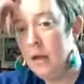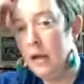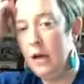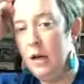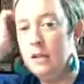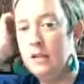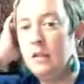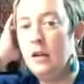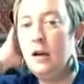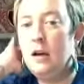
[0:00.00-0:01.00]
And
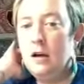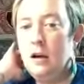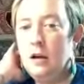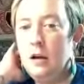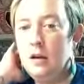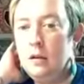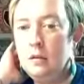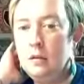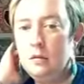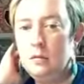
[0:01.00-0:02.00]

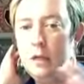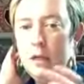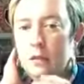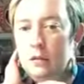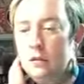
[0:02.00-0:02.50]
what?